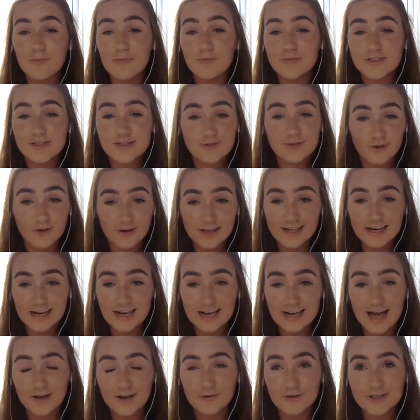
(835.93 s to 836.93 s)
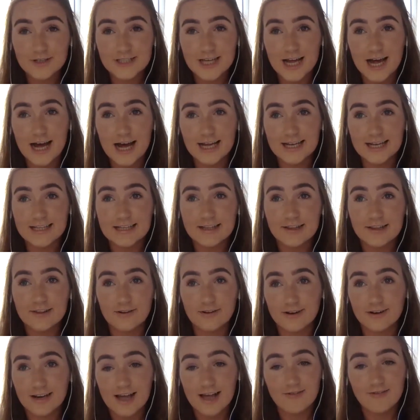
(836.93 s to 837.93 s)
studying a language at
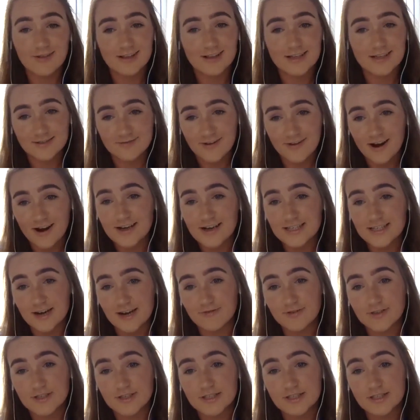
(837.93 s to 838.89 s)
third level is very different to